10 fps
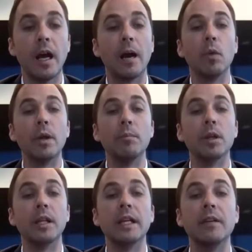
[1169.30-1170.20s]
We
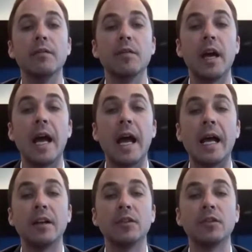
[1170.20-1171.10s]
believe that
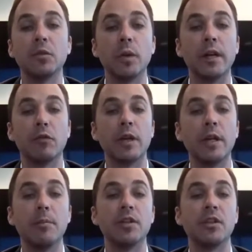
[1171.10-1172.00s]
as we have
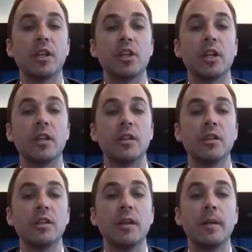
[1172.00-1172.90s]

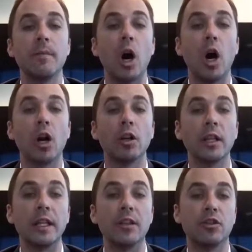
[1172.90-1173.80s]
repositioned our
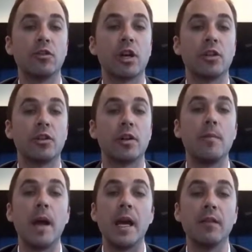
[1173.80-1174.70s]
lease structure in
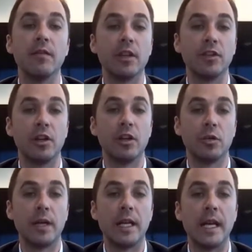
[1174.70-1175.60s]
May of this year,
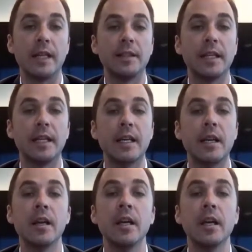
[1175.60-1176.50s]

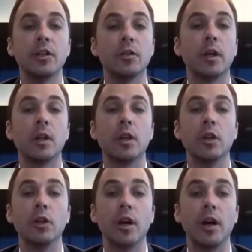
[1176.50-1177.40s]
2018, to
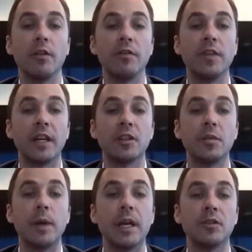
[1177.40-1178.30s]
include a
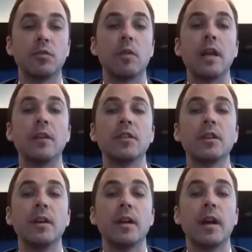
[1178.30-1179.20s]
fixed base rent
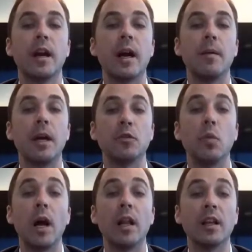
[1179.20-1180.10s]
as
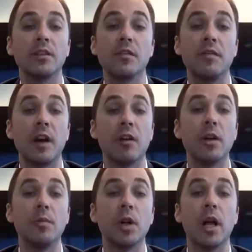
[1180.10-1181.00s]
well as a
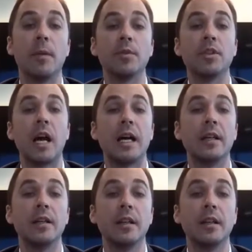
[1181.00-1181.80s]
variable upside